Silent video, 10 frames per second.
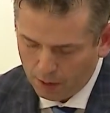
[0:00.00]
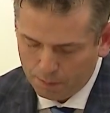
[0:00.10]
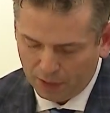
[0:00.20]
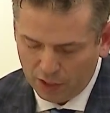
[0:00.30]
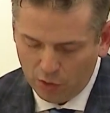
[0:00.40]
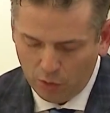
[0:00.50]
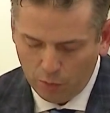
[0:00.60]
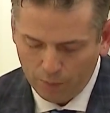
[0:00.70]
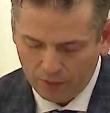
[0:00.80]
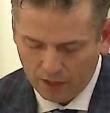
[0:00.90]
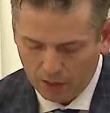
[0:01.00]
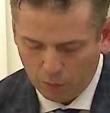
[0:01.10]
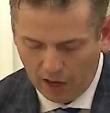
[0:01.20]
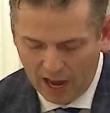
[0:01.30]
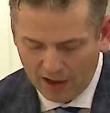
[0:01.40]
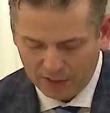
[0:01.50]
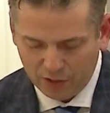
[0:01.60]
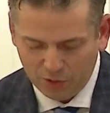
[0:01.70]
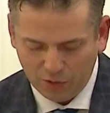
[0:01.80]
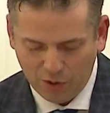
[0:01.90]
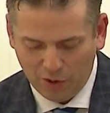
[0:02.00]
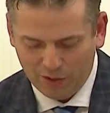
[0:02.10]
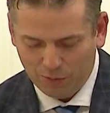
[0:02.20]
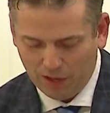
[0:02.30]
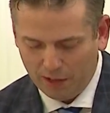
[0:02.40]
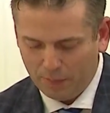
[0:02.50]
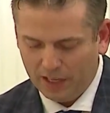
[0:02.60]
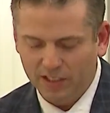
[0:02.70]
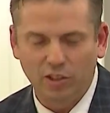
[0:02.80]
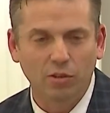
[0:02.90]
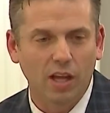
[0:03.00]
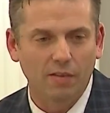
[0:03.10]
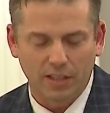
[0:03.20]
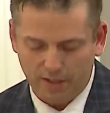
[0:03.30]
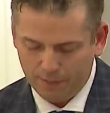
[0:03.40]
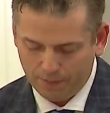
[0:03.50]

but you would have to do no other way because you love it.